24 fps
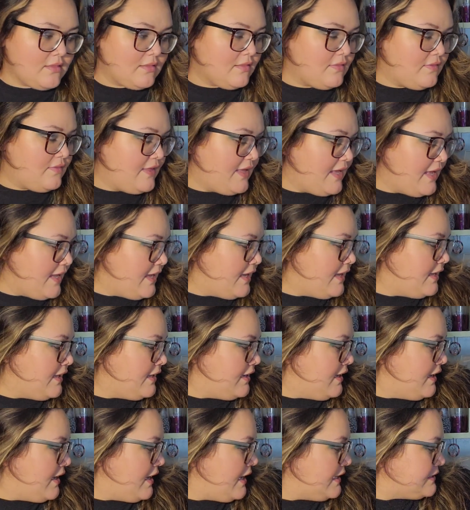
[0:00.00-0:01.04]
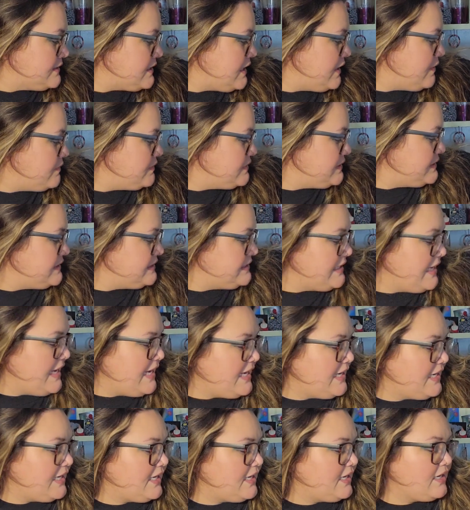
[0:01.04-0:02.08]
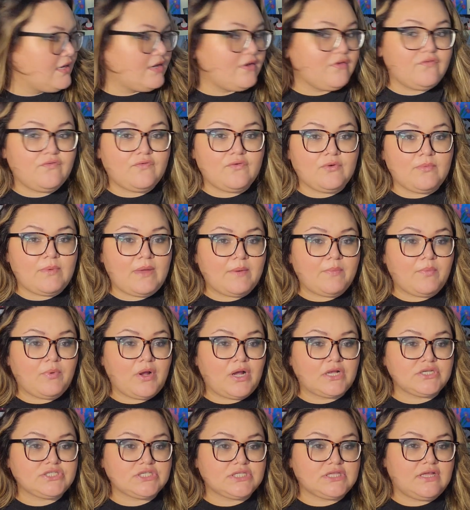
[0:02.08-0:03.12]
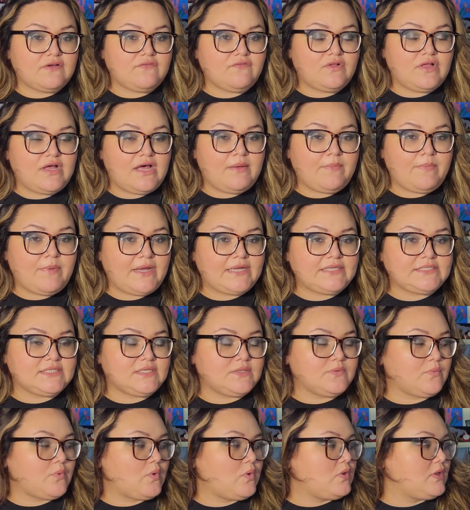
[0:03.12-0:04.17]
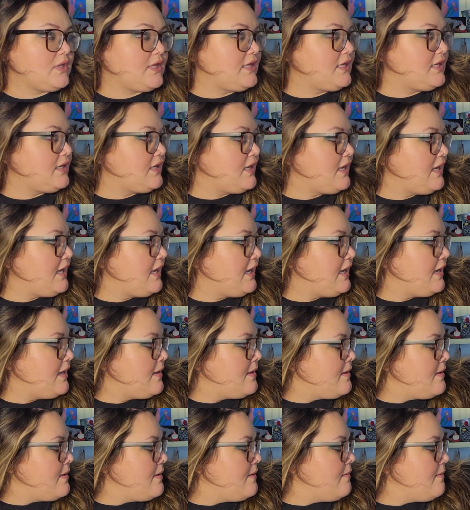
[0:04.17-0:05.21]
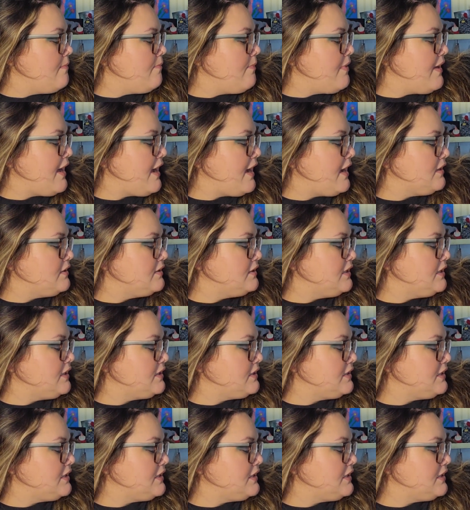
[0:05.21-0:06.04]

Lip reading: Then, as I was saying, for my Project Level Up, I did roll in a palette